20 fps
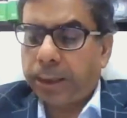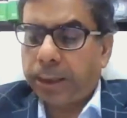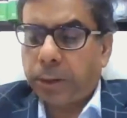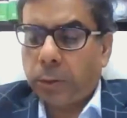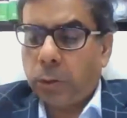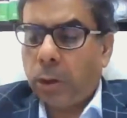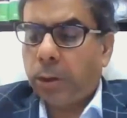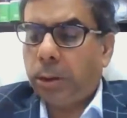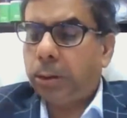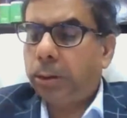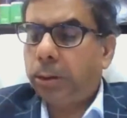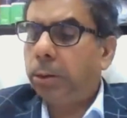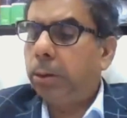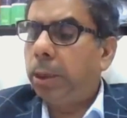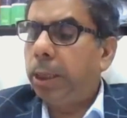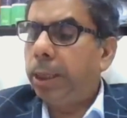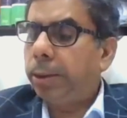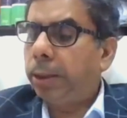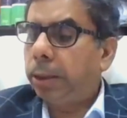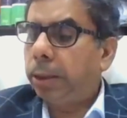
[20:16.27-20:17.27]
does not
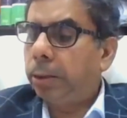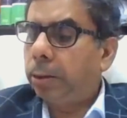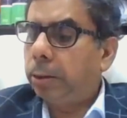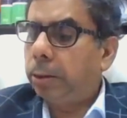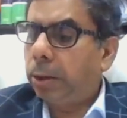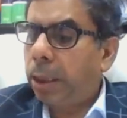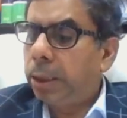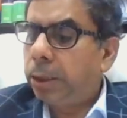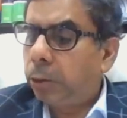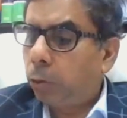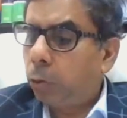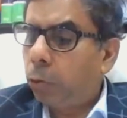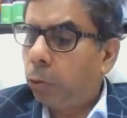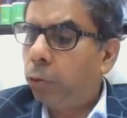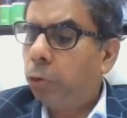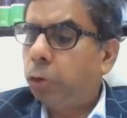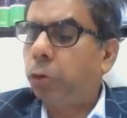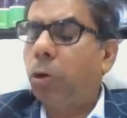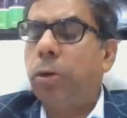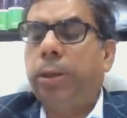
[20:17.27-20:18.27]

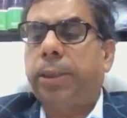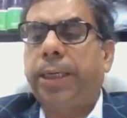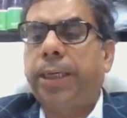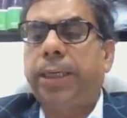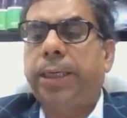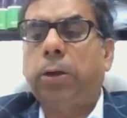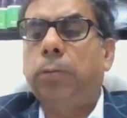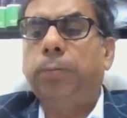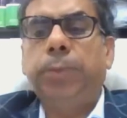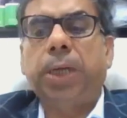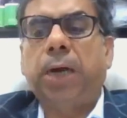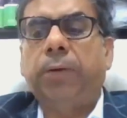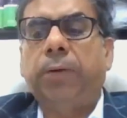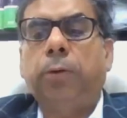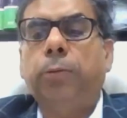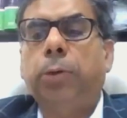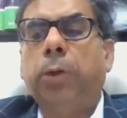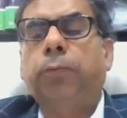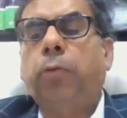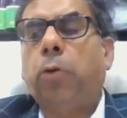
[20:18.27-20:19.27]
concludes contract on
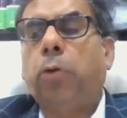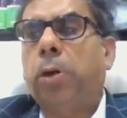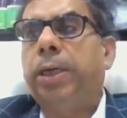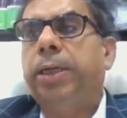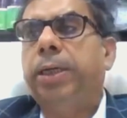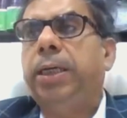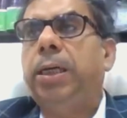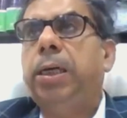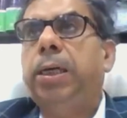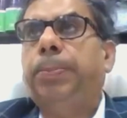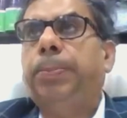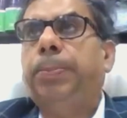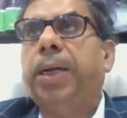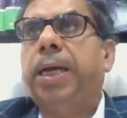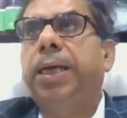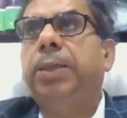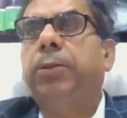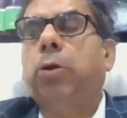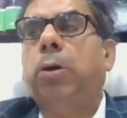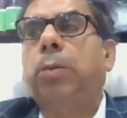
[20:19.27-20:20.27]
behalf of the foreign
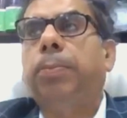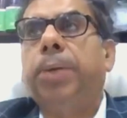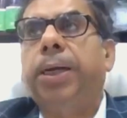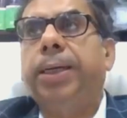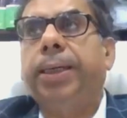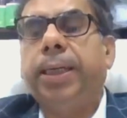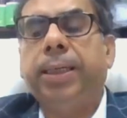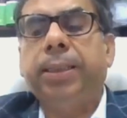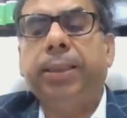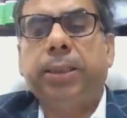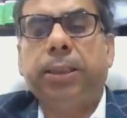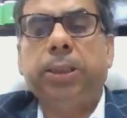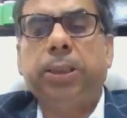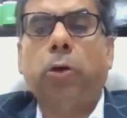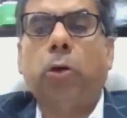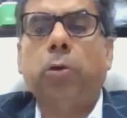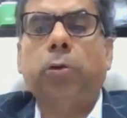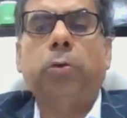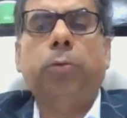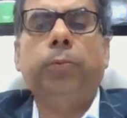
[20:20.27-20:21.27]
enterprise or maintains
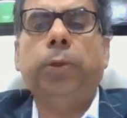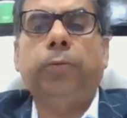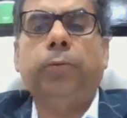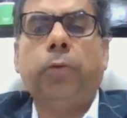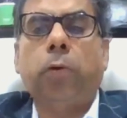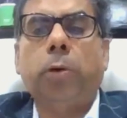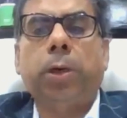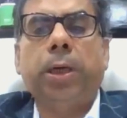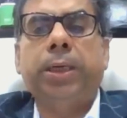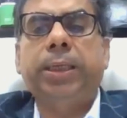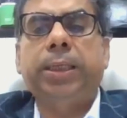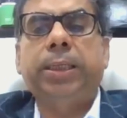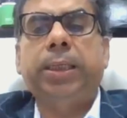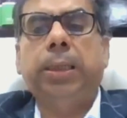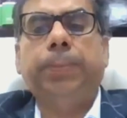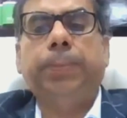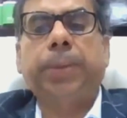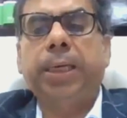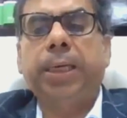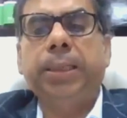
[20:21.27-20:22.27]
stock of the foreign
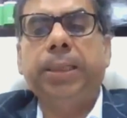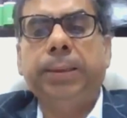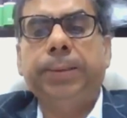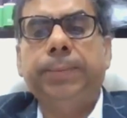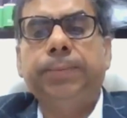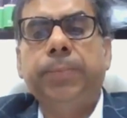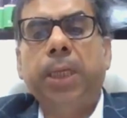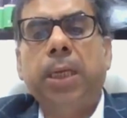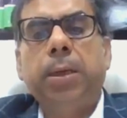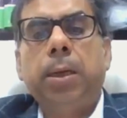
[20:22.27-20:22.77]
enterprise,